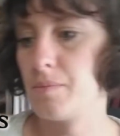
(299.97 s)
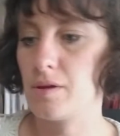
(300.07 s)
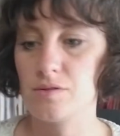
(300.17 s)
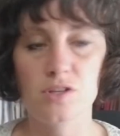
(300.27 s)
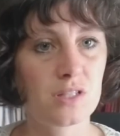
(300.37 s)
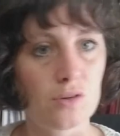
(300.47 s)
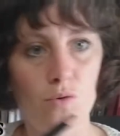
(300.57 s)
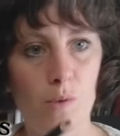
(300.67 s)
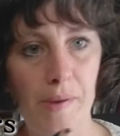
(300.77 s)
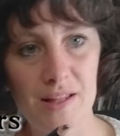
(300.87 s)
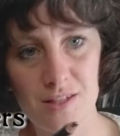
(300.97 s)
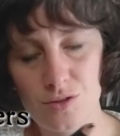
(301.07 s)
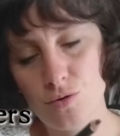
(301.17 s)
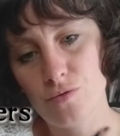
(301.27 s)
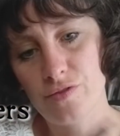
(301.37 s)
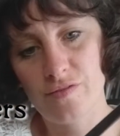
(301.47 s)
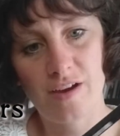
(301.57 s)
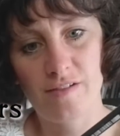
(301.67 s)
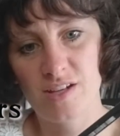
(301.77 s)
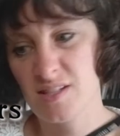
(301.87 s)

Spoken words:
Just a normal pencil for various